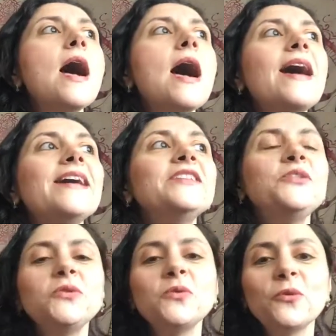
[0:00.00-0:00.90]
I
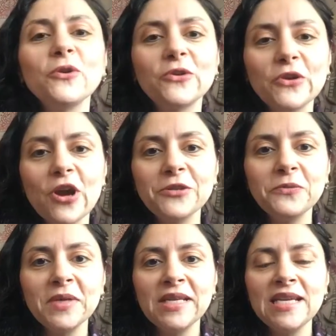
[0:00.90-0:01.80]
do oracle card
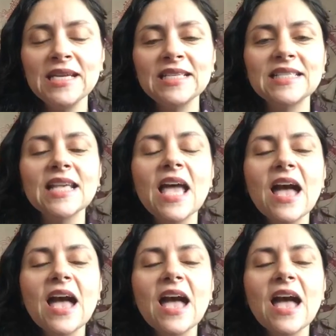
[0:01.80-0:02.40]
readings.